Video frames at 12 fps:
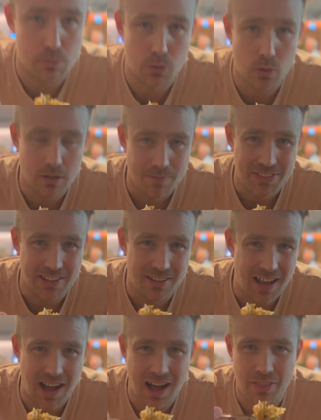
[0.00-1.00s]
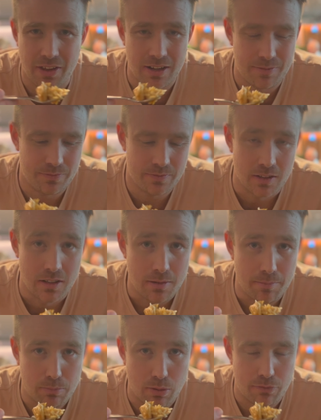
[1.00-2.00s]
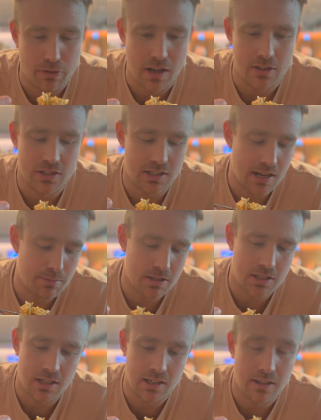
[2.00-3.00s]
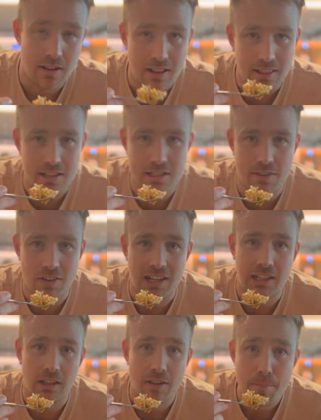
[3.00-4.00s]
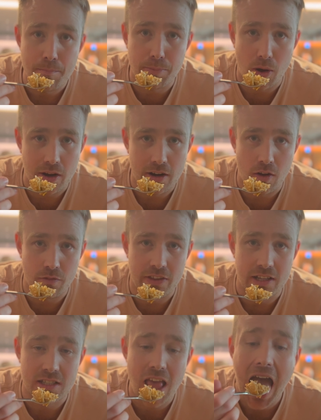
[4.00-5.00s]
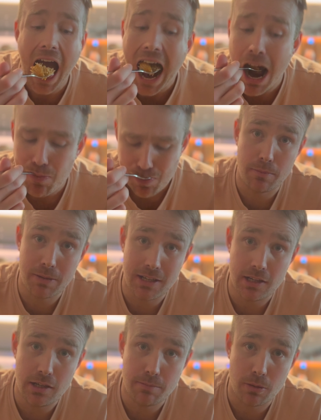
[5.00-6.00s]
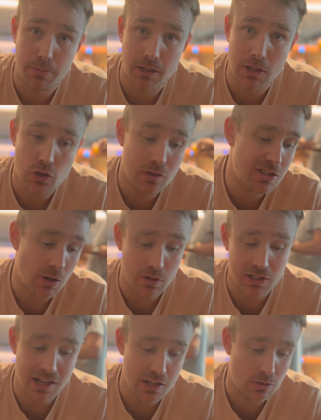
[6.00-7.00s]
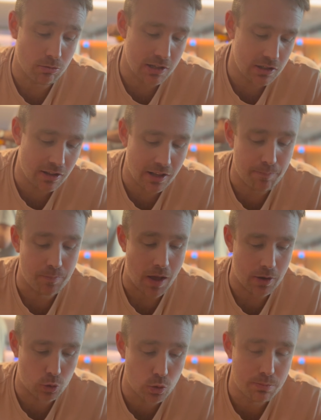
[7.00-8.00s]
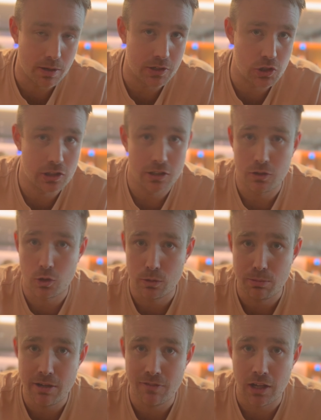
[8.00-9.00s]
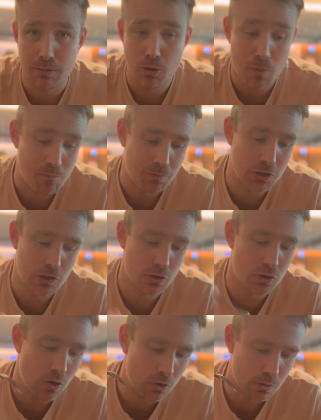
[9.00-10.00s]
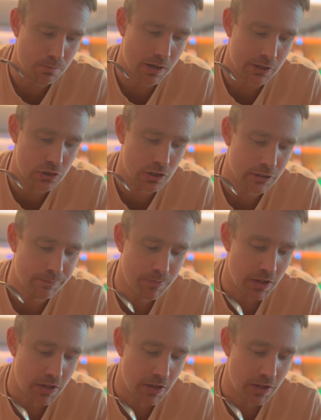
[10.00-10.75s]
a book. Other profound statements here. Let's have a little bite of this. Singapore does have a big Indian population, so it stands to reason that good butter chicken could be available. This is not good butter chicken.